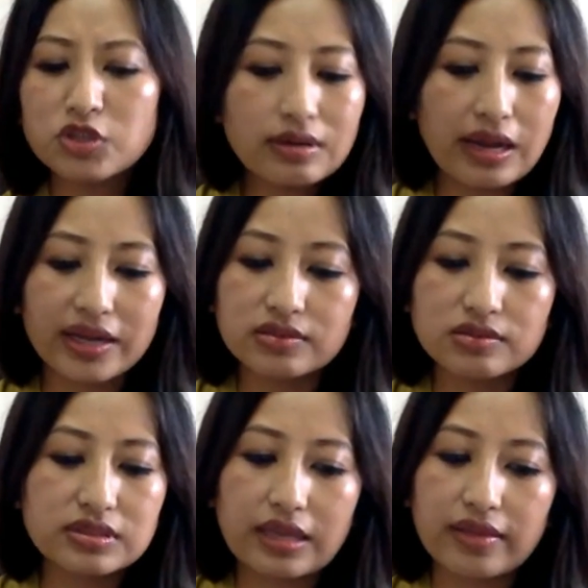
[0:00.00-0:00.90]
so glad
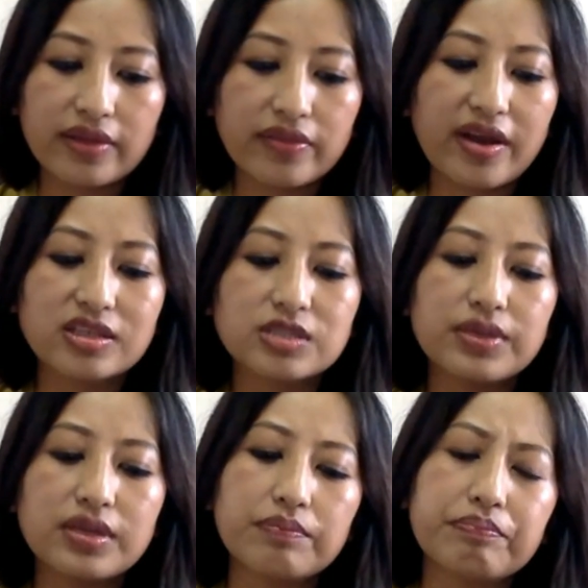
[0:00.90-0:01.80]
to say that there has
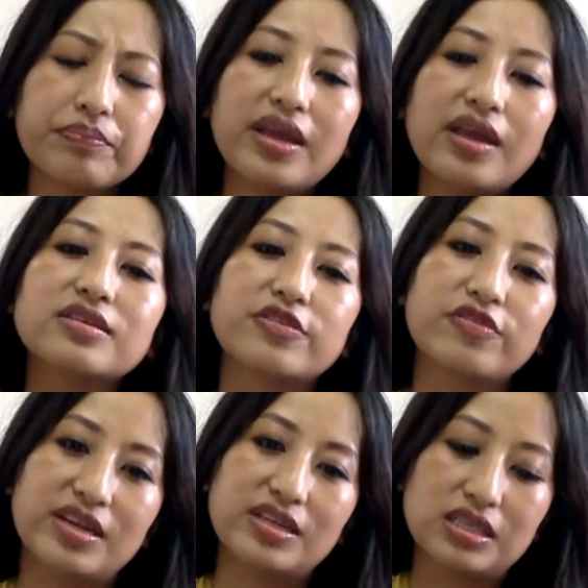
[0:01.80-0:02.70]
been a big
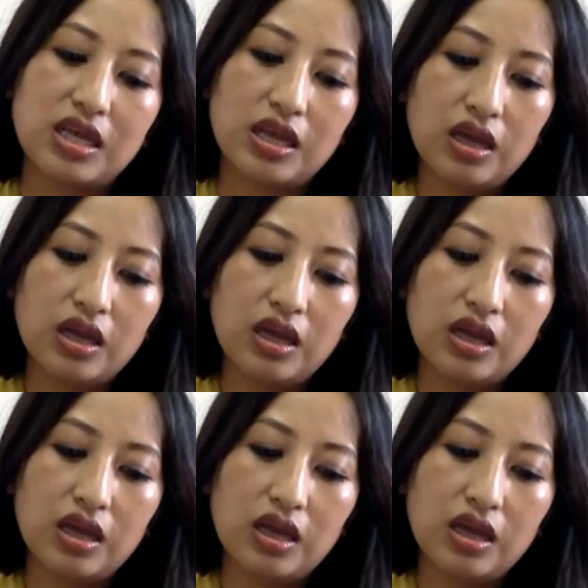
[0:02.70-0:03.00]
difference